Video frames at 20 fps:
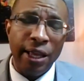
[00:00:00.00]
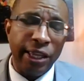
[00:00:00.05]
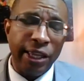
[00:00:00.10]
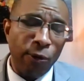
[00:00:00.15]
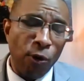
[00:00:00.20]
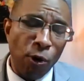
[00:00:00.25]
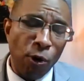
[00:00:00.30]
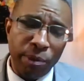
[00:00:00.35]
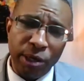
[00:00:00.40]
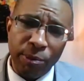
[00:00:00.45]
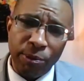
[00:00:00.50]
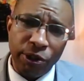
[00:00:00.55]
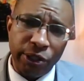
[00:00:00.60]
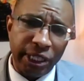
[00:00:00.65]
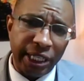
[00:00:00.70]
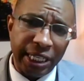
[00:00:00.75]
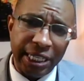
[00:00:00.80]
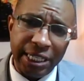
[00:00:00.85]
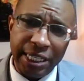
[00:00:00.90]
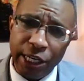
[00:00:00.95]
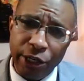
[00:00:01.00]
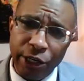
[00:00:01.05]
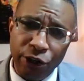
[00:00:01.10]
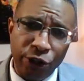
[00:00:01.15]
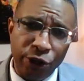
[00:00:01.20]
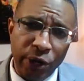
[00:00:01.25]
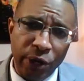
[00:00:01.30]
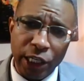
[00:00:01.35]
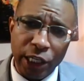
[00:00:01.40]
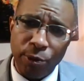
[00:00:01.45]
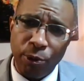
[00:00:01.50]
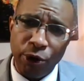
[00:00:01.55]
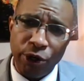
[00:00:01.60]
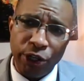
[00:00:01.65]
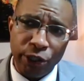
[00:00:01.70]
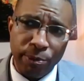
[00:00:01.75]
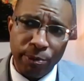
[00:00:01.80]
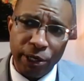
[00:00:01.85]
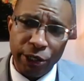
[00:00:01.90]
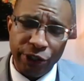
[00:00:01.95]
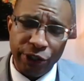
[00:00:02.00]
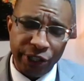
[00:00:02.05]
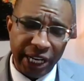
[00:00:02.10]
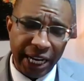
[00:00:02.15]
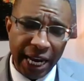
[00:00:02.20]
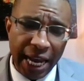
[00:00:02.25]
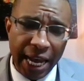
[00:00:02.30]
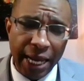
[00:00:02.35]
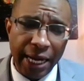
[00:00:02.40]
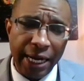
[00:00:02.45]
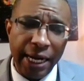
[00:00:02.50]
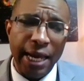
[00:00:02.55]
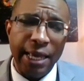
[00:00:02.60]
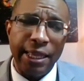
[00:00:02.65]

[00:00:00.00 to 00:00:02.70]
they won't be able to continue to export as much as they can,